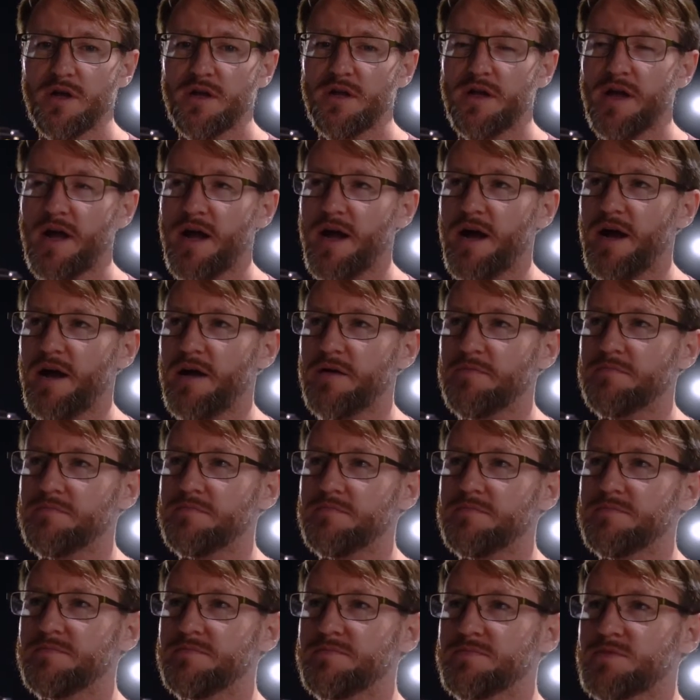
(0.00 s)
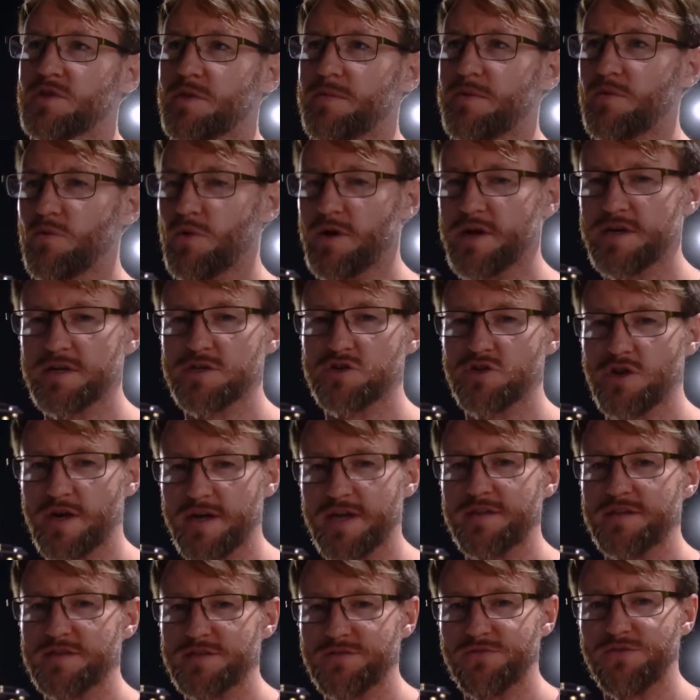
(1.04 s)
So I've been wanting to try and
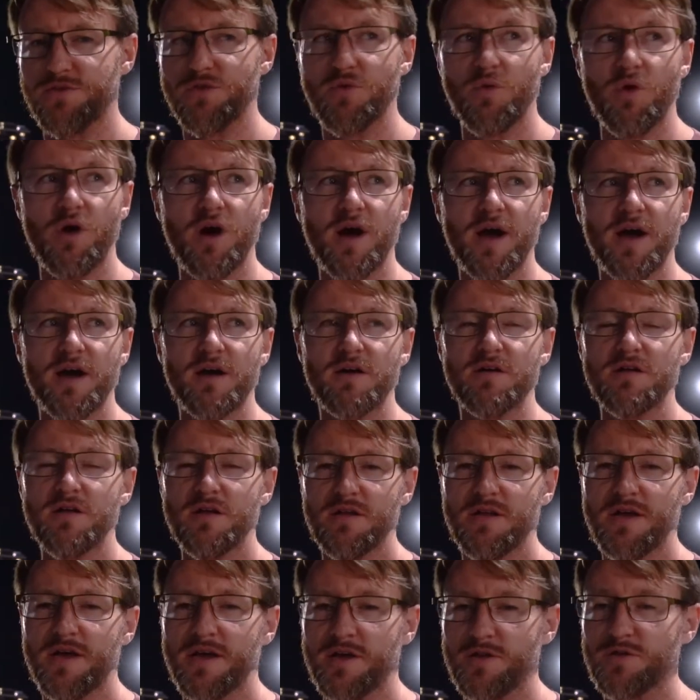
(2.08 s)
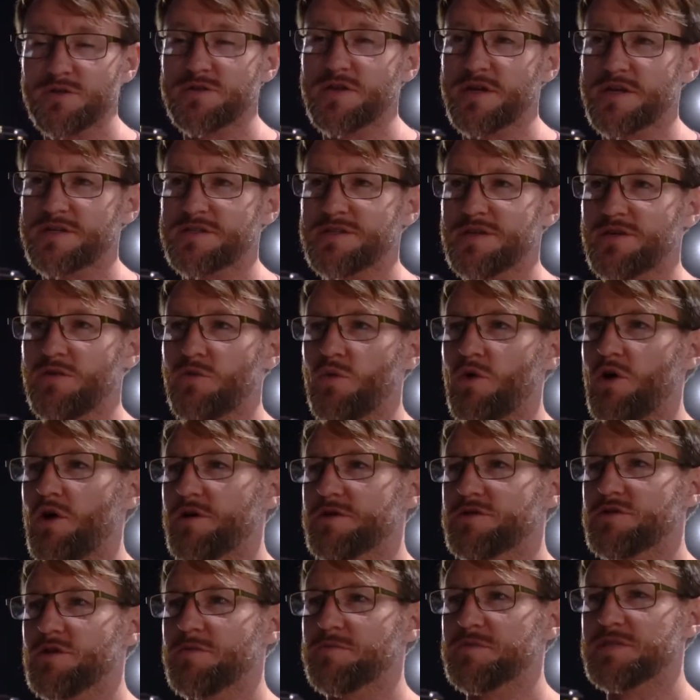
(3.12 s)
get this for a while, and it looks like it's going to work.
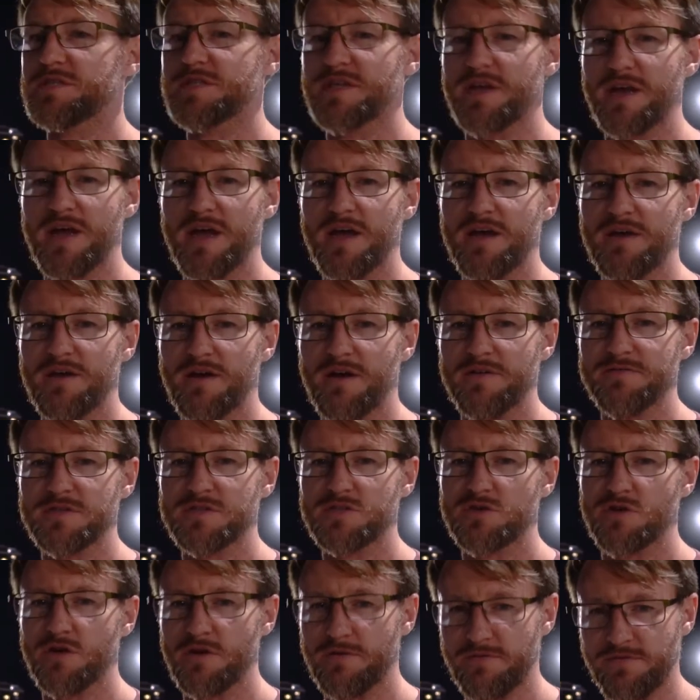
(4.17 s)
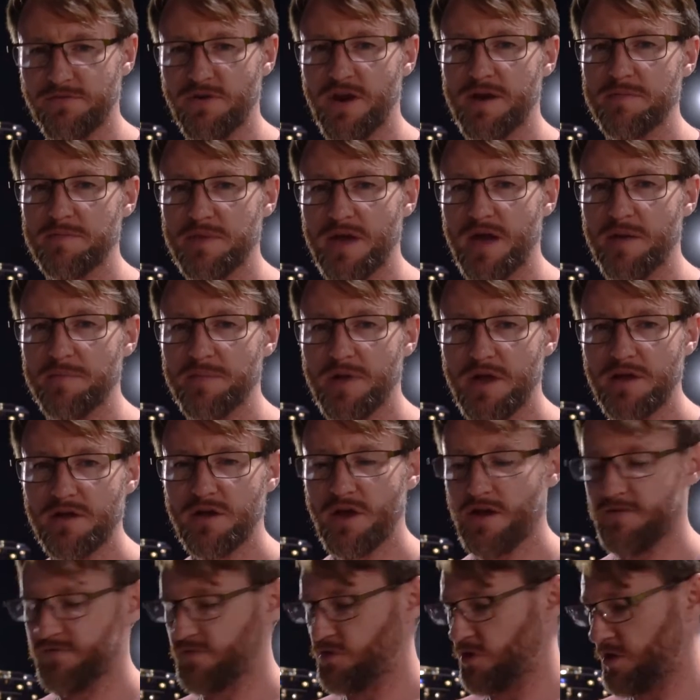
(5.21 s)
So I've just got it framed up.
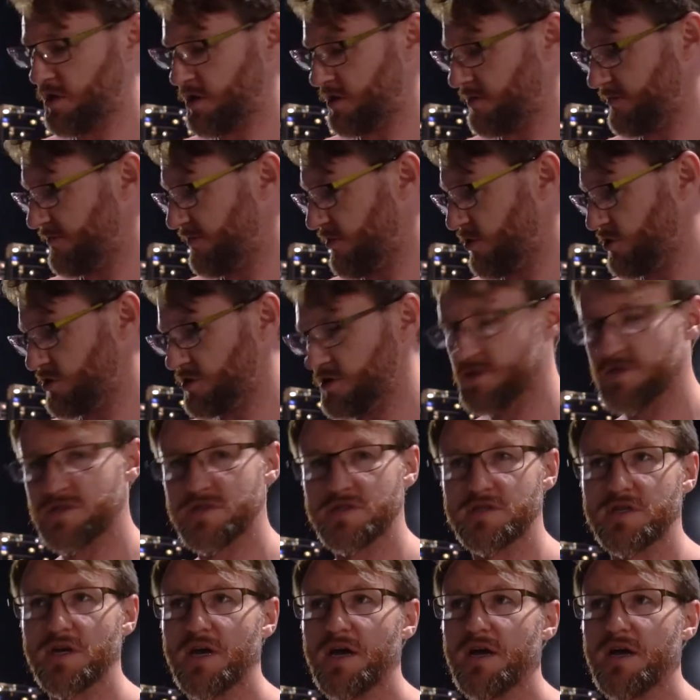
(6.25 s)
I've got it focused.